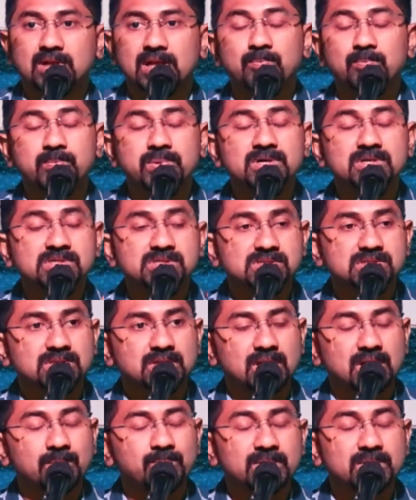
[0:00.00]

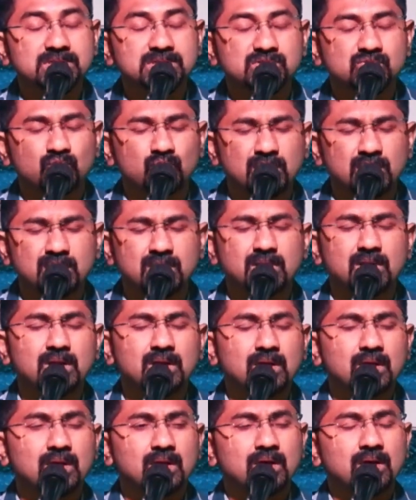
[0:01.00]
Lepers lepers were
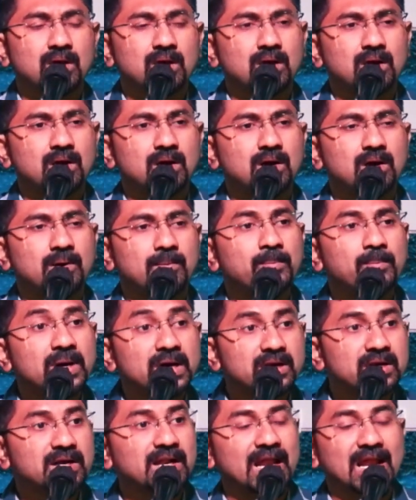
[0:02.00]
uh,
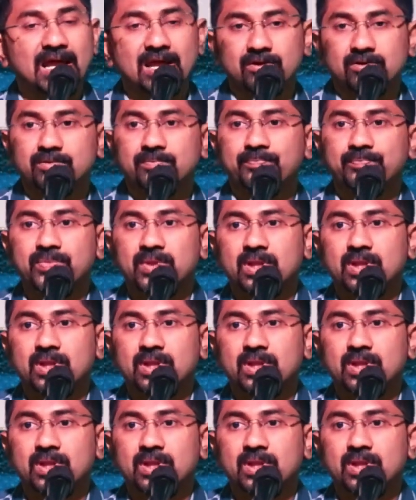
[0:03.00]
buried alive